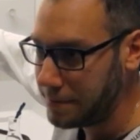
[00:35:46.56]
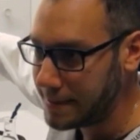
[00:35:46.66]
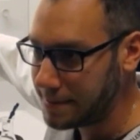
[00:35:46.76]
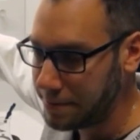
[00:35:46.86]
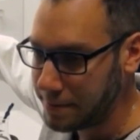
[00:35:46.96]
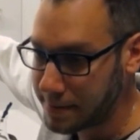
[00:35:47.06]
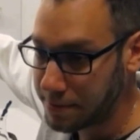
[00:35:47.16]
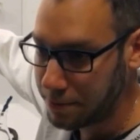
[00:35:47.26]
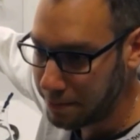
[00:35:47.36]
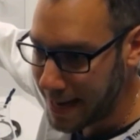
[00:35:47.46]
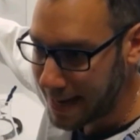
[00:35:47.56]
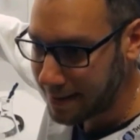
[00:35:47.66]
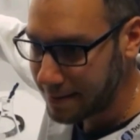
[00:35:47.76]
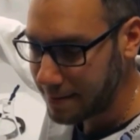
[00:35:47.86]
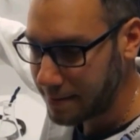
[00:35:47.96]
is to screw
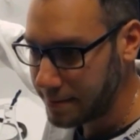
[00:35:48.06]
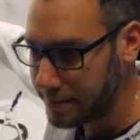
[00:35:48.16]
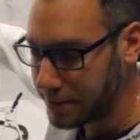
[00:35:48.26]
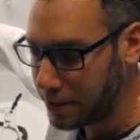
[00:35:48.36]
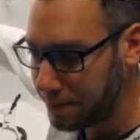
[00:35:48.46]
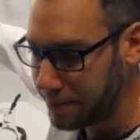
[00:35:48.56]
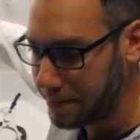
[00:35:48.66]
back the top,